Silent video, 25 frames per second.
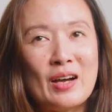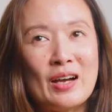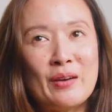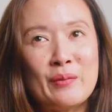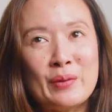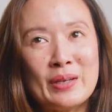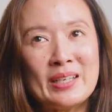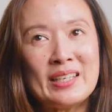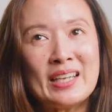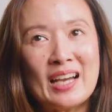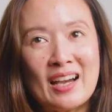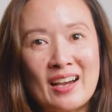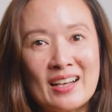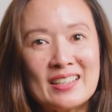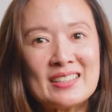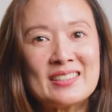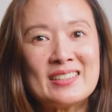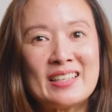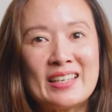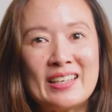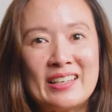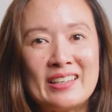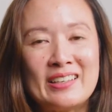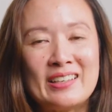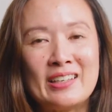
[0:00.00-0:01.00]
We are
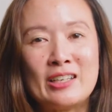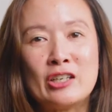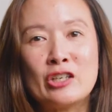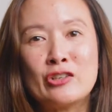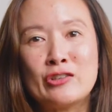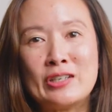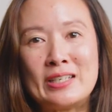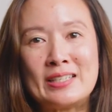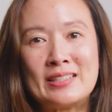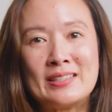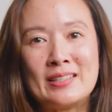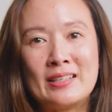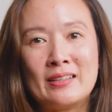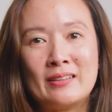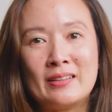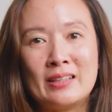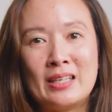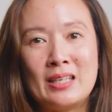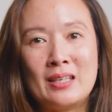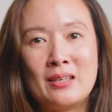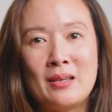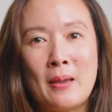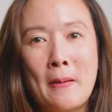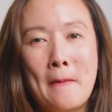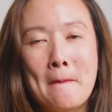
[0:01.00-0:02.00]
seeing
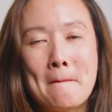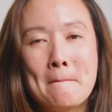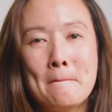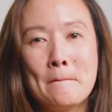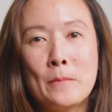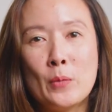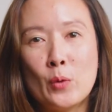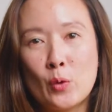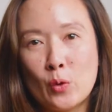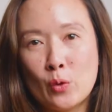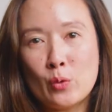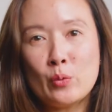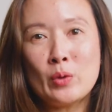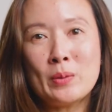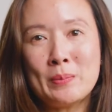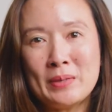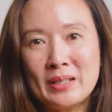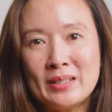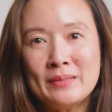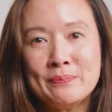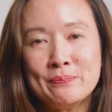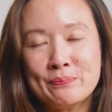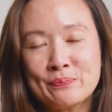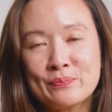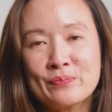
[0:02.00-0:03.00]
increasingly more
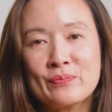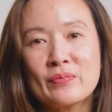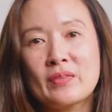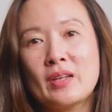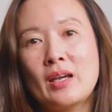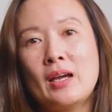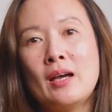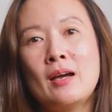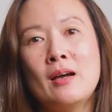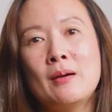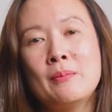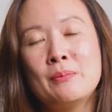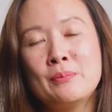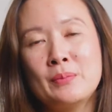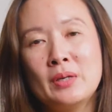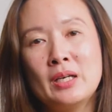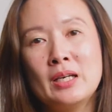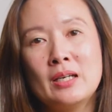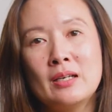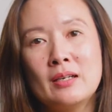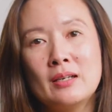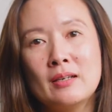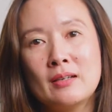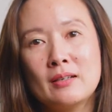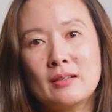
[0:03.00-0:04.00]
women
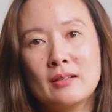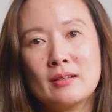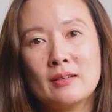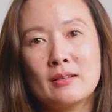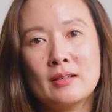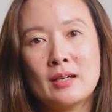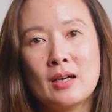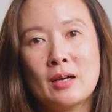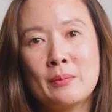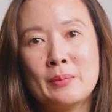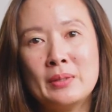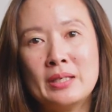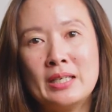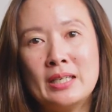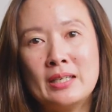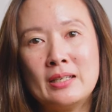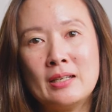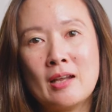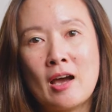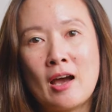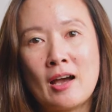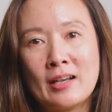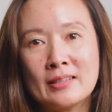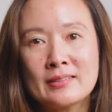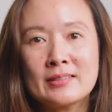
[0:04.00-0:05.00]
coming in
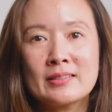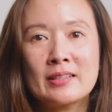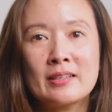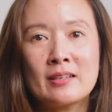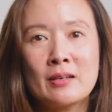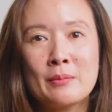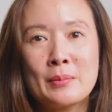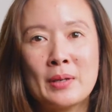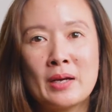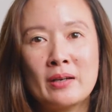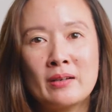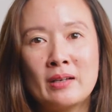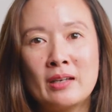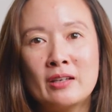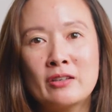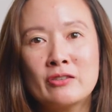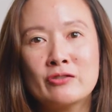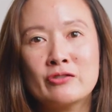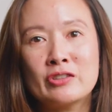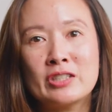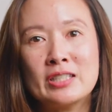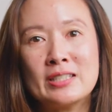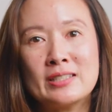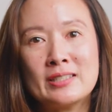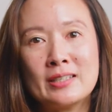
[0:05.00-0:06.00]
asking about egg
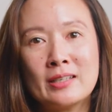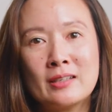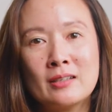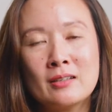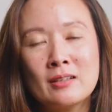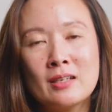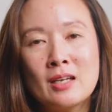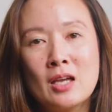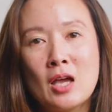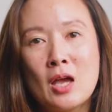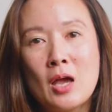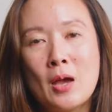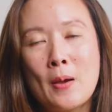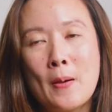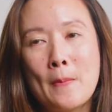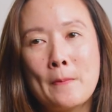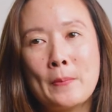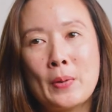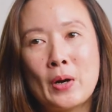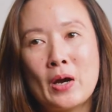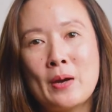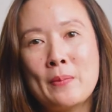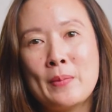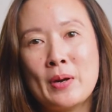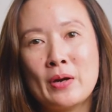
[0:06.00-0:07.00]
freezing,
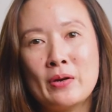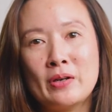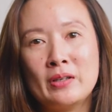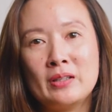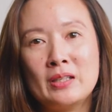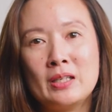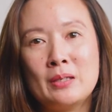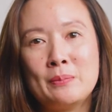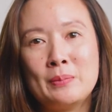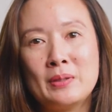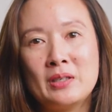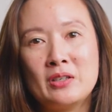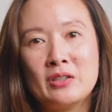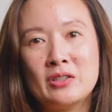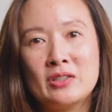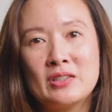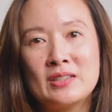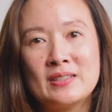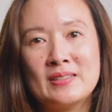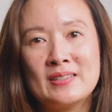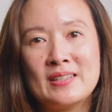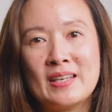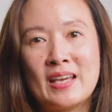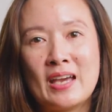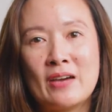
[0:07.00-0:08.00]
primarily
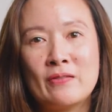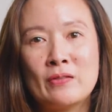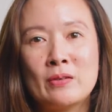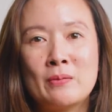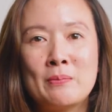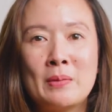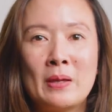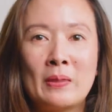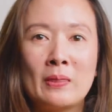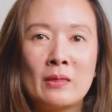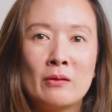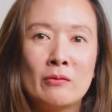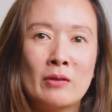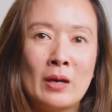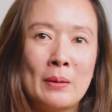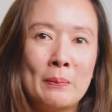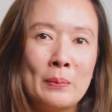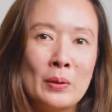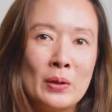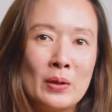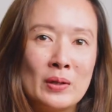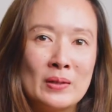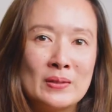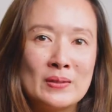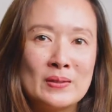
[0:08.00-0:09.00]
because they haven't met the right
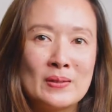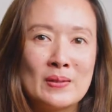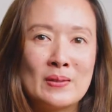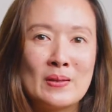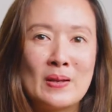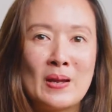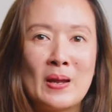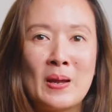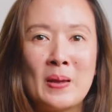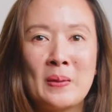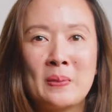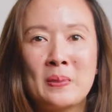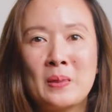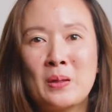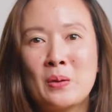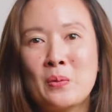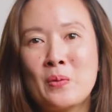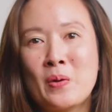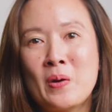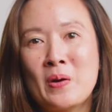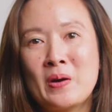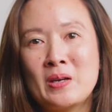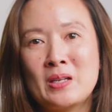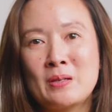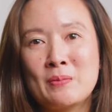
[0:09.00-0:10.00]
person yet. They're
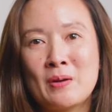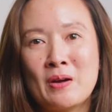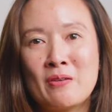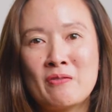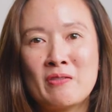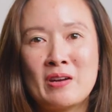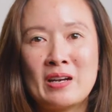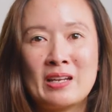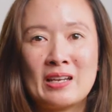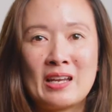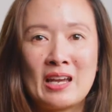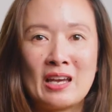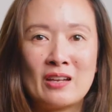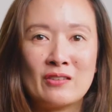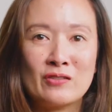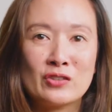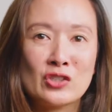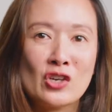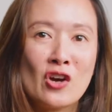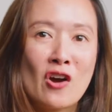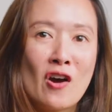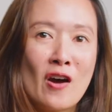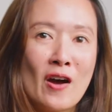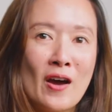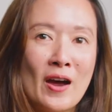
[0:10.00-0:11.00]
worried about running out of
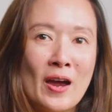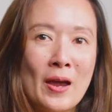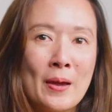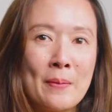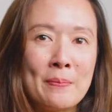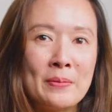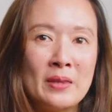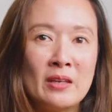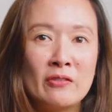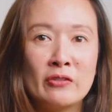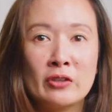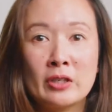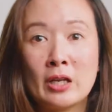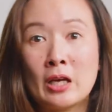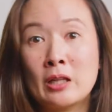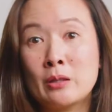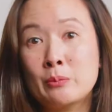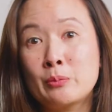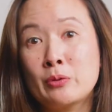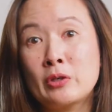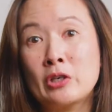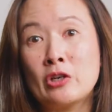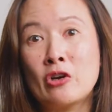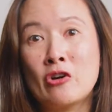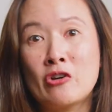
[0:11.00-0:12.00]
time. They've got other
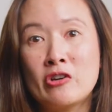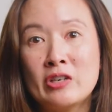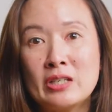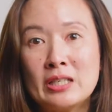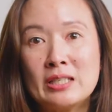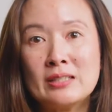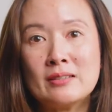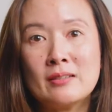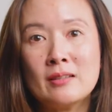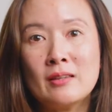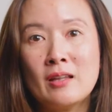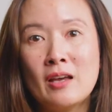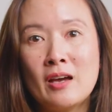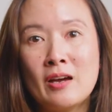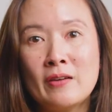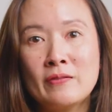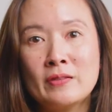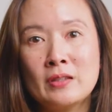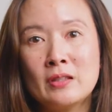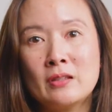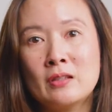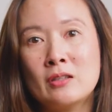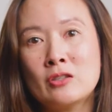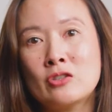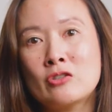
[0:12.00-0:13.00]
priorities in life
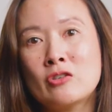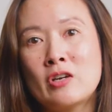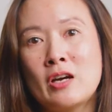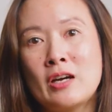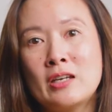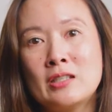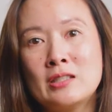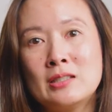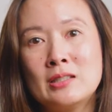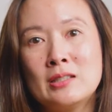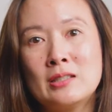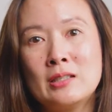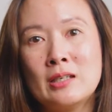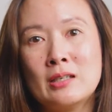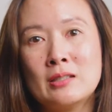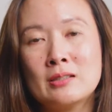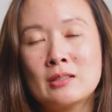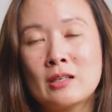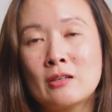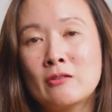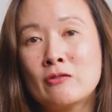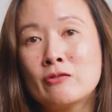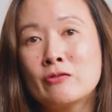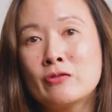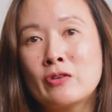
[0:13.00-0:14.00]
that they're trying to get
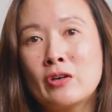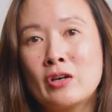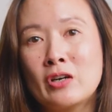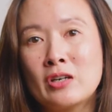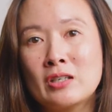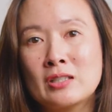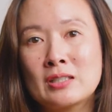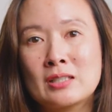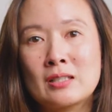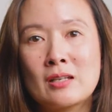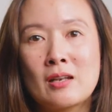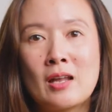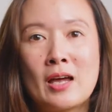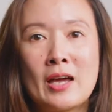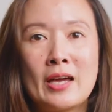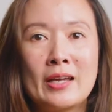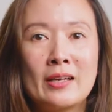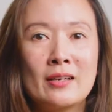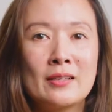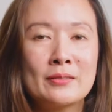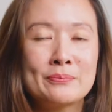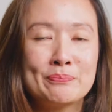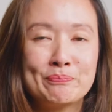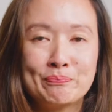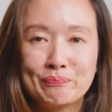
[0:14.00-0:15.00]
done first,
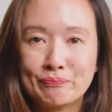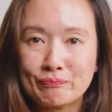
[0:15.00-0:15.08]
like